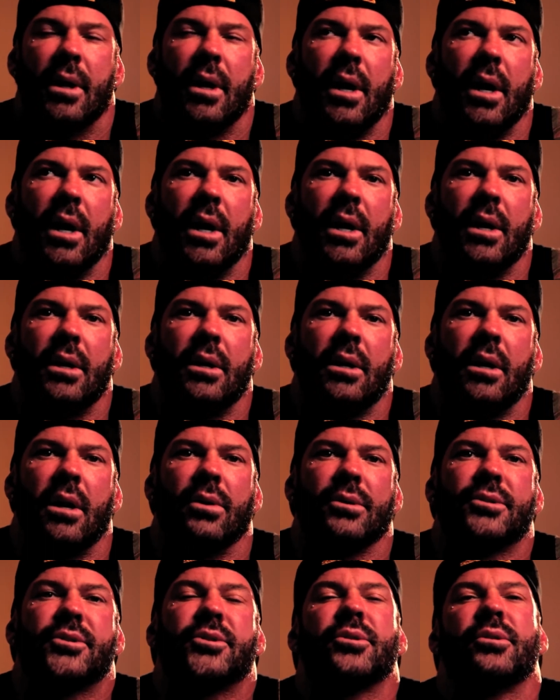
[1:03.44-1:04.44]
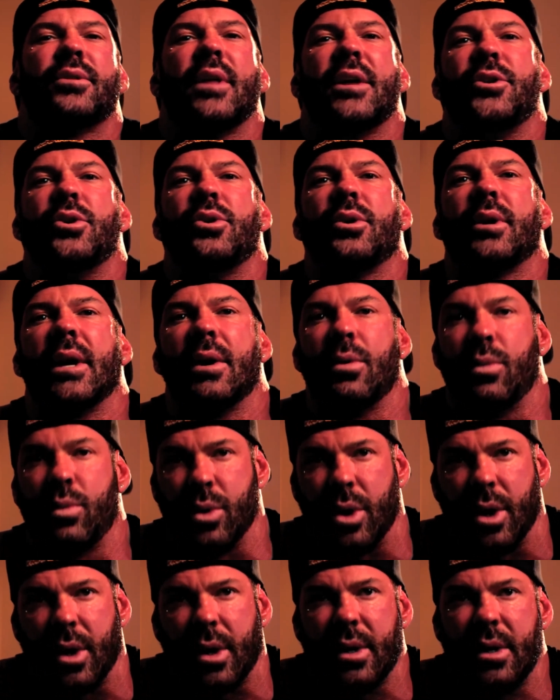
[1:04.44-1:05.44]
And, you know, it's true, they do get
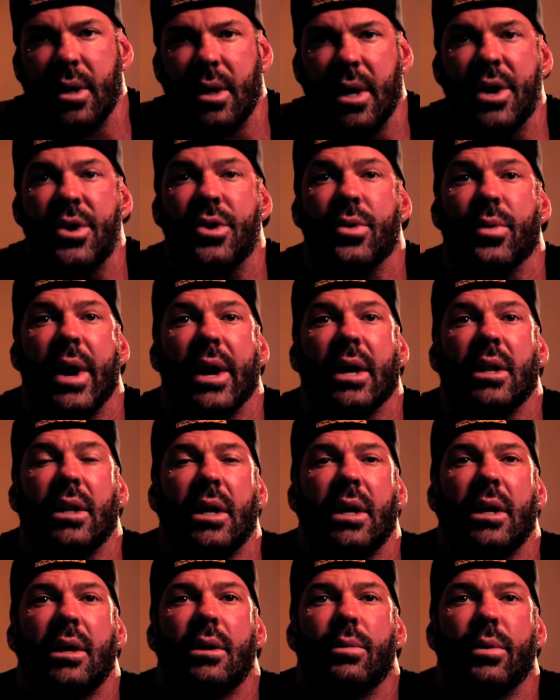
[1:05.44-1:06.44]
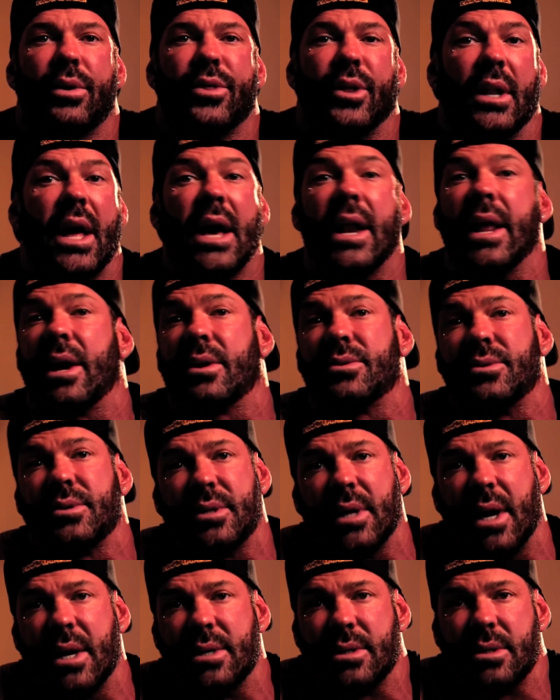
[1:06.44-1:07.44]
work indirectly with a lot of
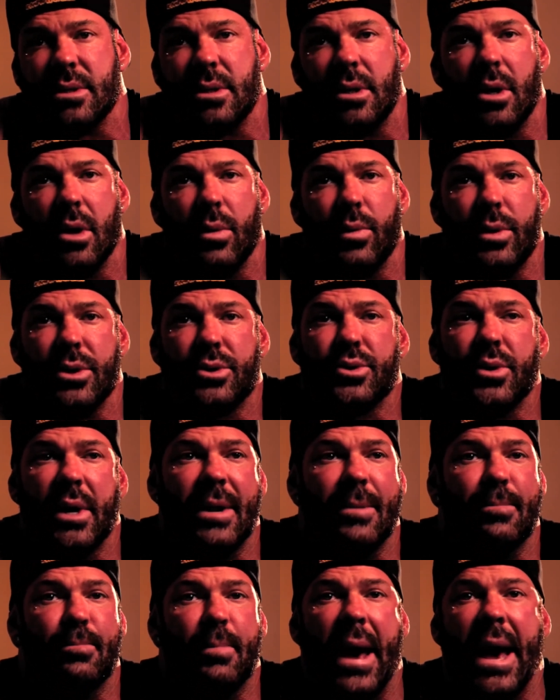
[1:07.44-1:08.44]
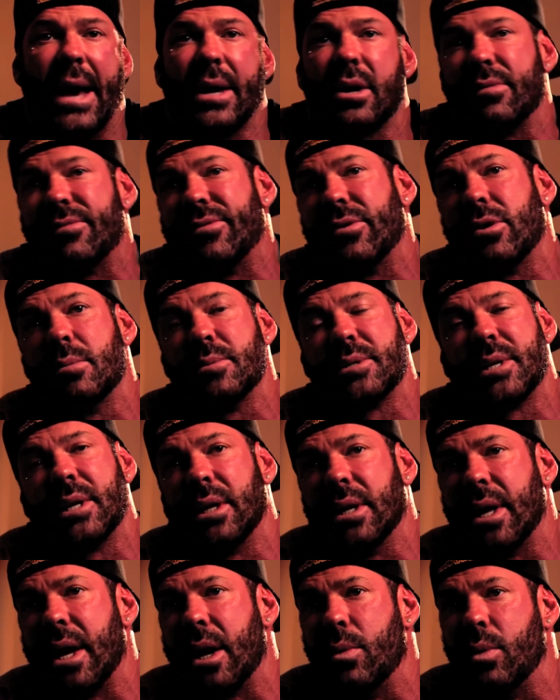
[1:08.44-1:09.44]
exercises. You know, when you're training back, your forearms get a
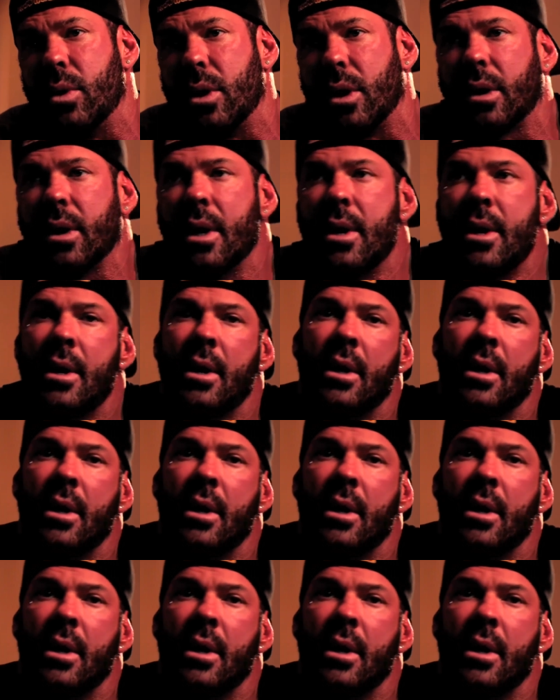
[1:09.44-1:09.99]
lot of work.